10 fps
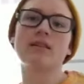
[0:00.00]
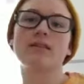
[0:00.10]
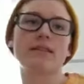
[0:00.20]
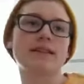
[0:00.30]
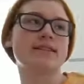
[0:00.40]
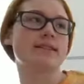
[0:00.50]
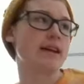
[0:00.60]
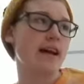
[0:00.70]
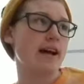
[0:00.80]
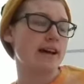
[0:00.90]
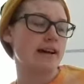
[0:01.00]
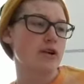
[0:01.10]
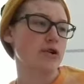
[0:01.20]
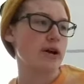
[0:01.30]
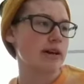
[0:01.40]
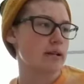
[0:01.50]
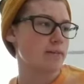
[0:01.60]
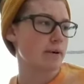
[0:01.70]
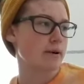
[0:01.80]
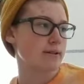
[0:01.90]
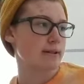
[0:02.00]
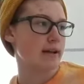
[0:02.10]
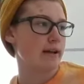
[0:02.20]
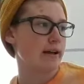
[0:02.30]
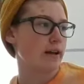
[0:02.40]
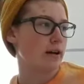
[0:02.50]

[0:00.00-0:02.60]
let's say a trans person,